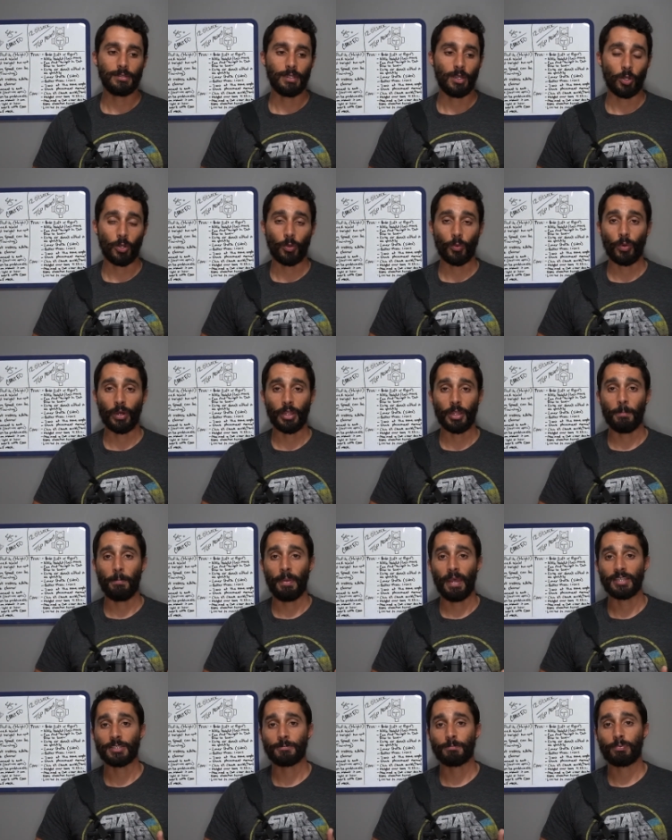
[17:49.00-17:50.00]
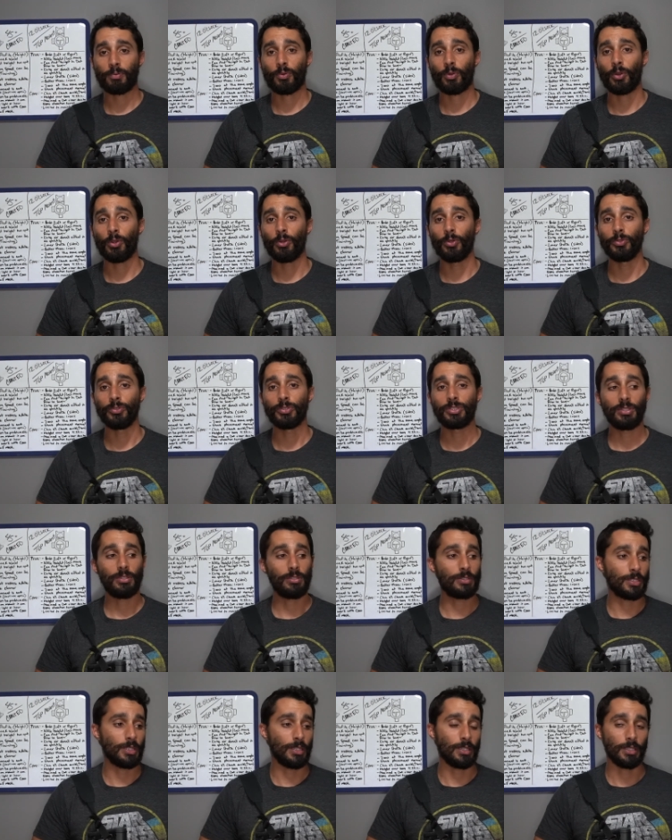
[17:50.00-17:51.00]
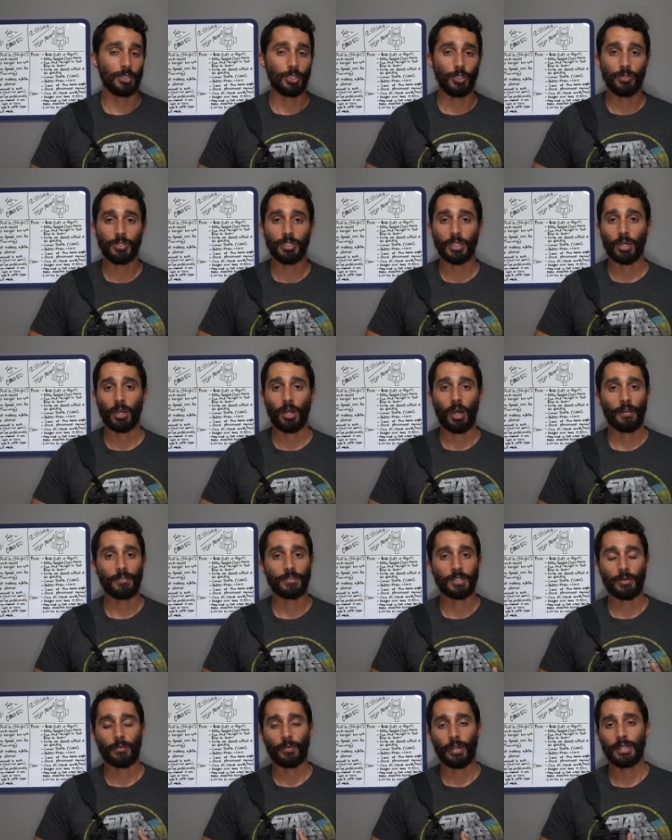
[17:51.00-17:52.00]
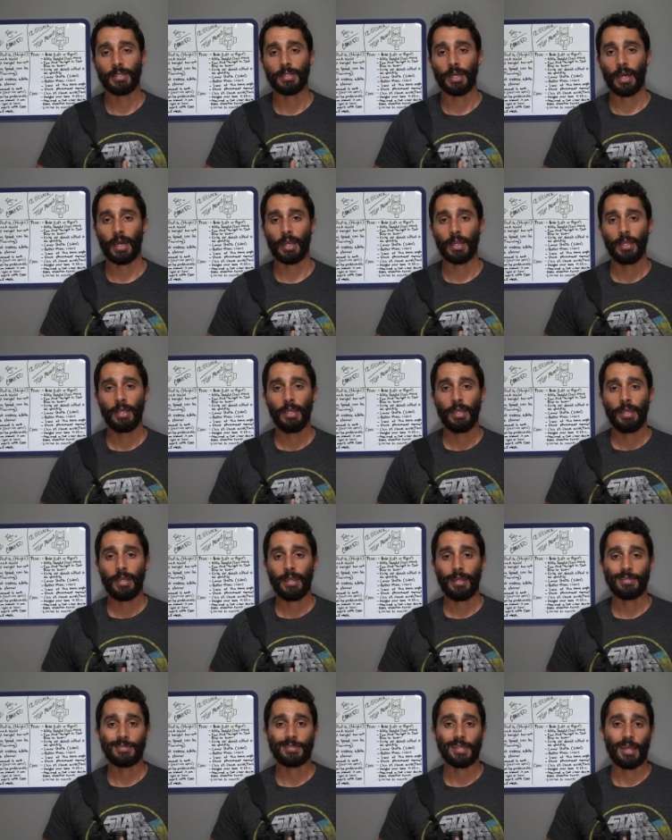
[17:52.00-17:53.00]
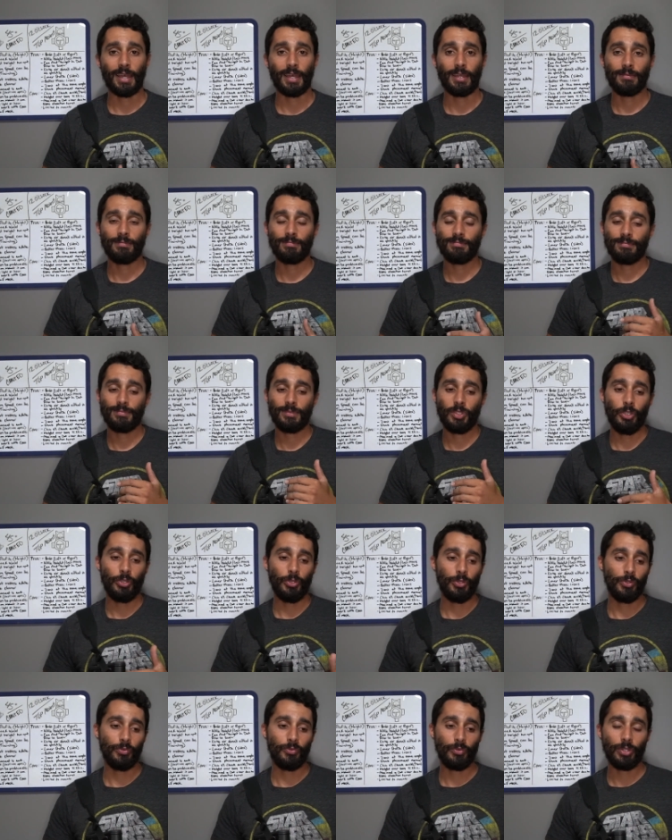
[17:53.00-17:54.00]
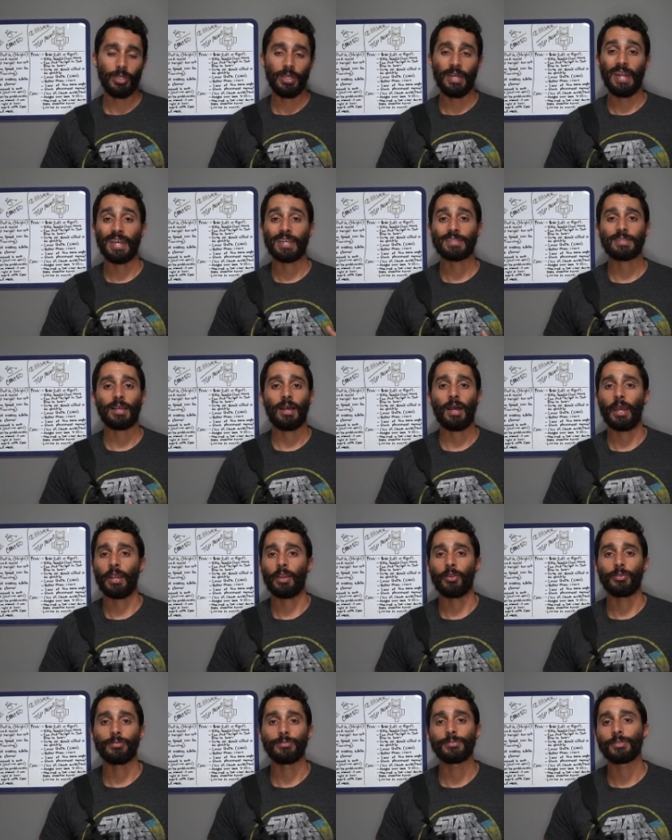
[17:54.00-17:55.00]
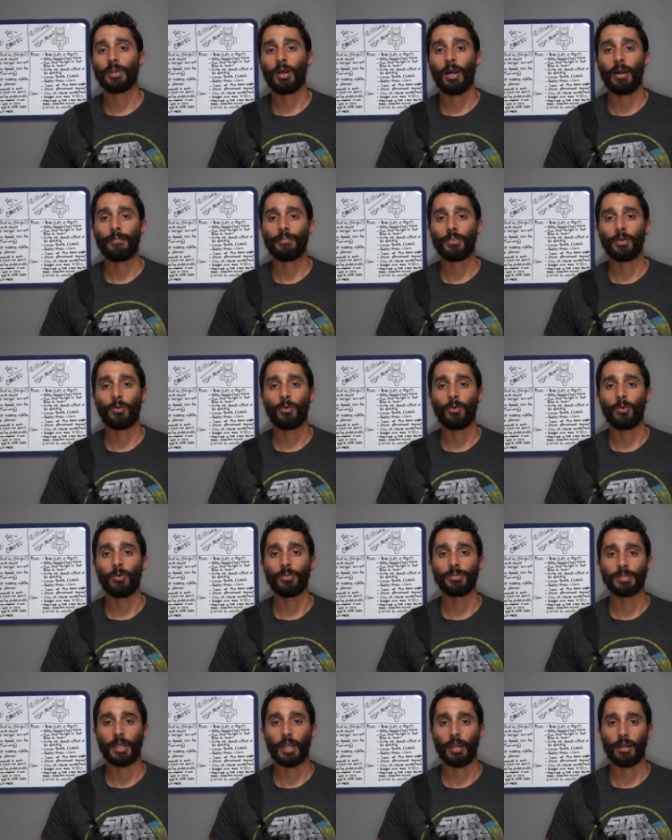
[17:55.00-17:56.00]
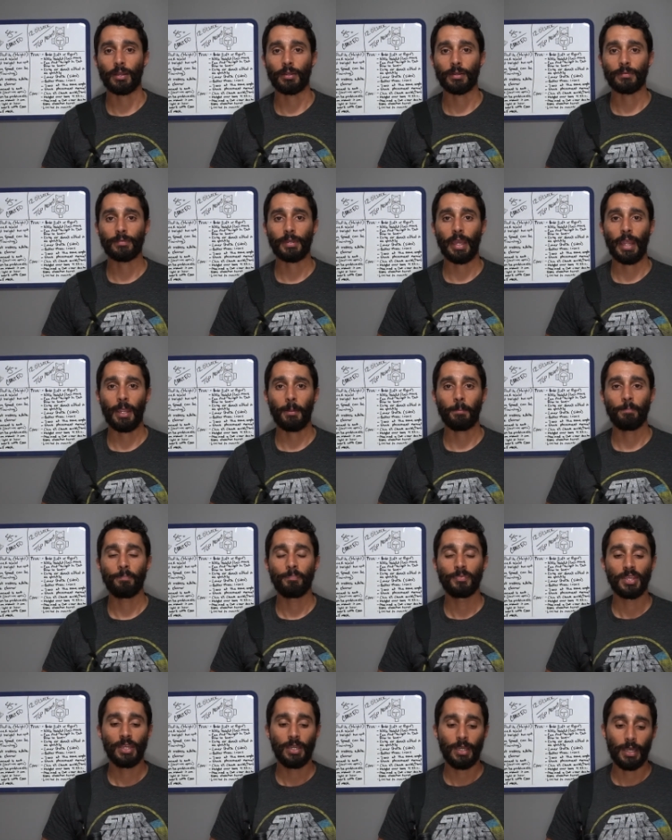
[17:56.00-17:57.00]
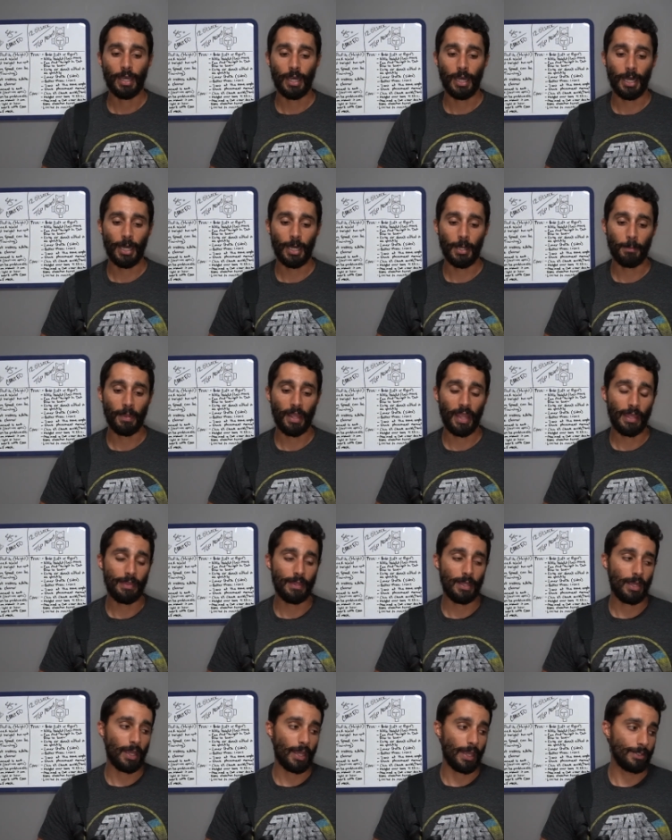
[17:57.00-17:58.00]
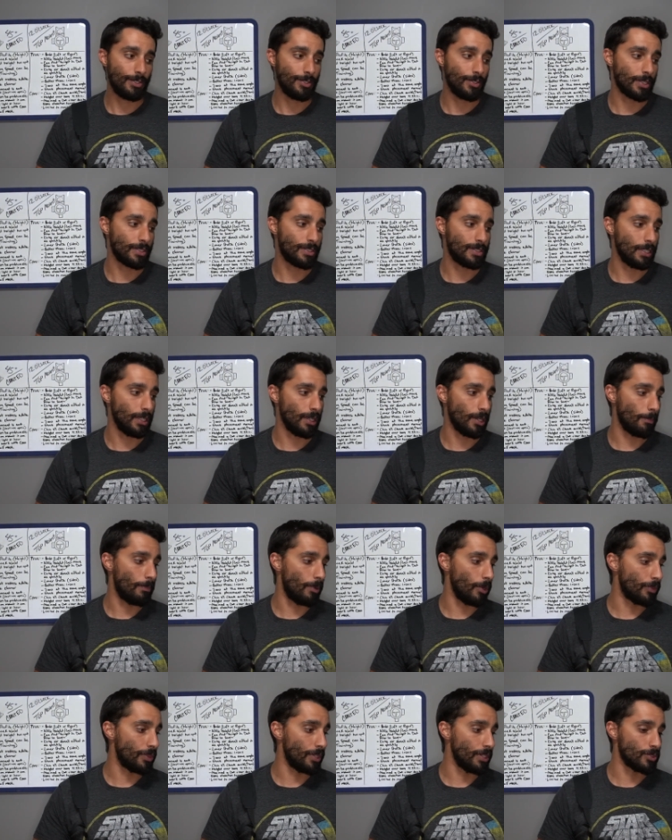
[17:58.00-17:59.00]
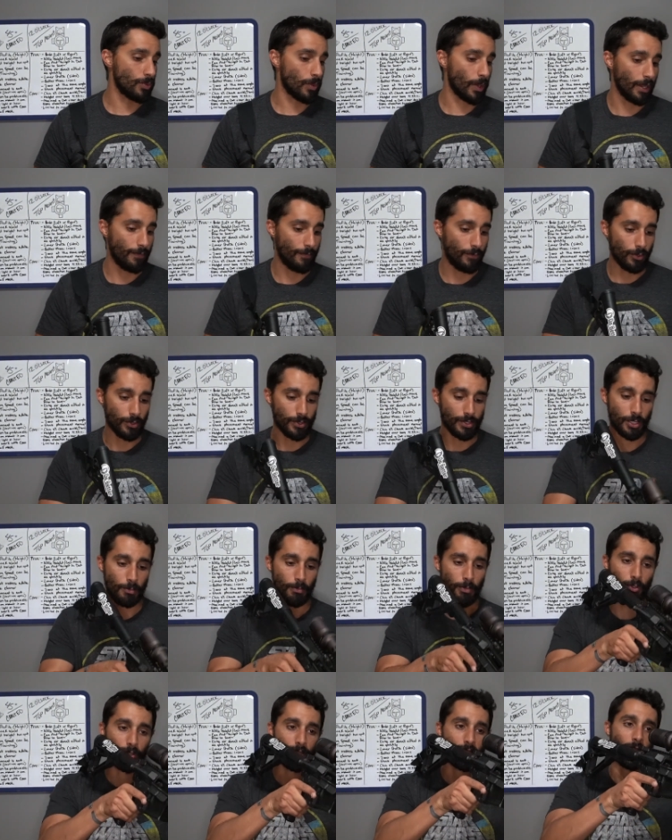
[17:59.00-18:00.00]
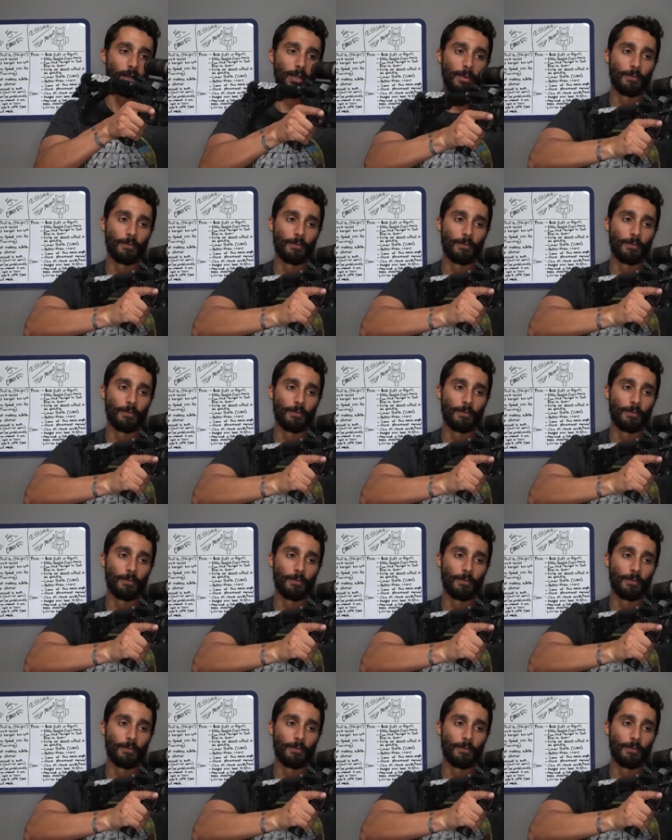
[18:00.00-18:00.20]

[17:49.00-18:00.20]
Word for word: or one of the best pros to using an offset red dot is that you nix irons off the whole entire game. And then, as you can see on both these rifles, they're both set